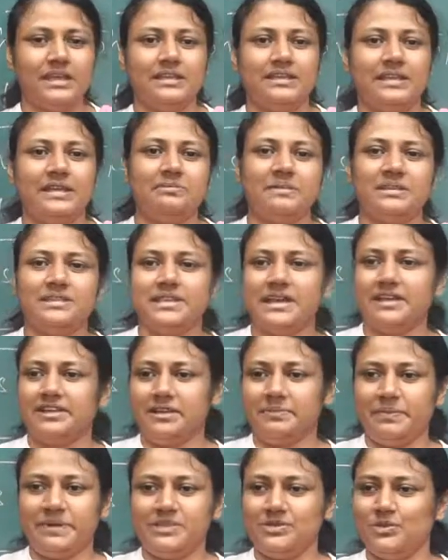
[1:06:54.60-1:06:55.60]
That means
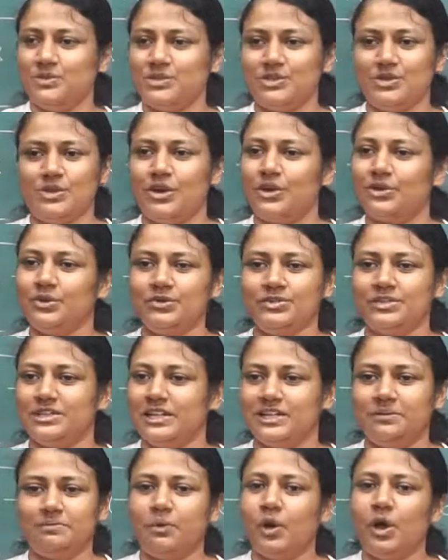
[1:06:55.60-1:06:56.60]
Agrippa is also not going to
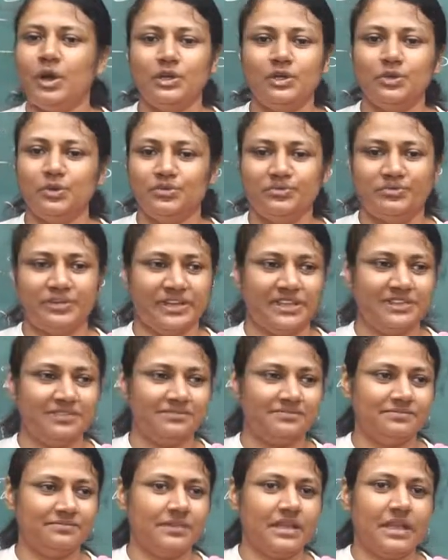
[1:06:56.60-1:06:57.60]
let Paul go free,
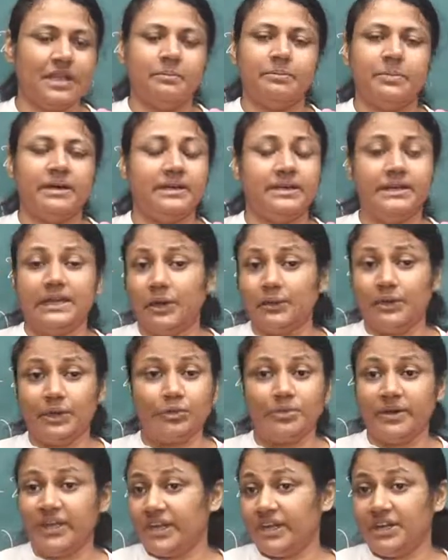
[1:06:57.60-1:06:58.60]
but now
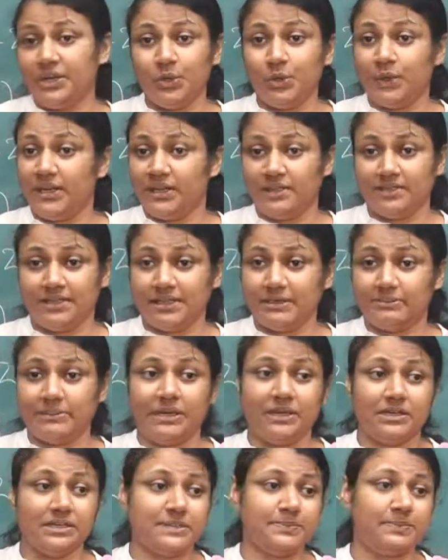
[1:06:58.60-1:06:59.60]
nobody can do anything
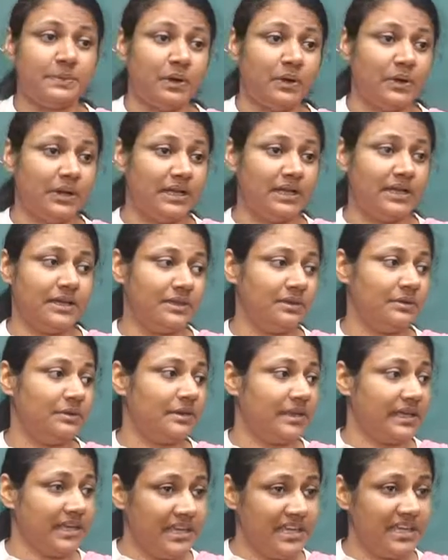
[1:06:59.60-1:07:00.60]
because Paul garu,
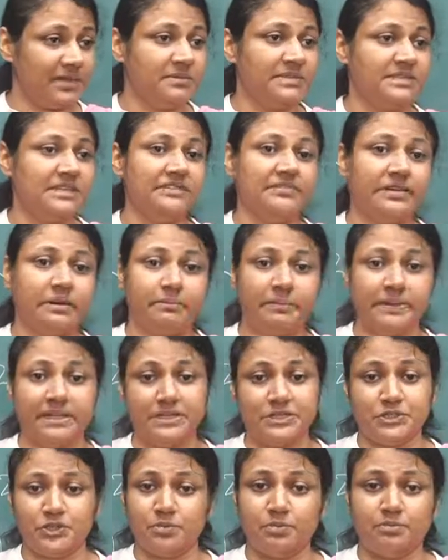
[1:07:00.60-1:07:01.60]
he himself
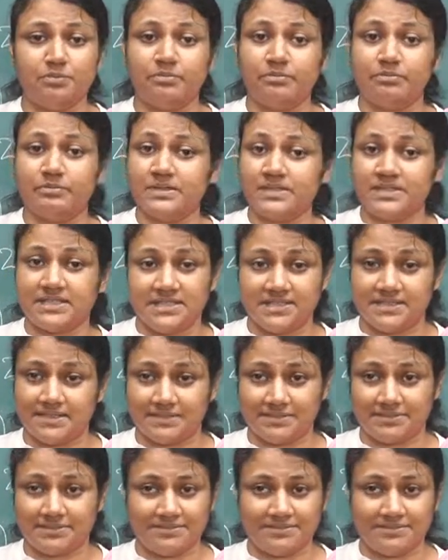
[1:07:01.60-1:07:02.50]
appealed to Caesar.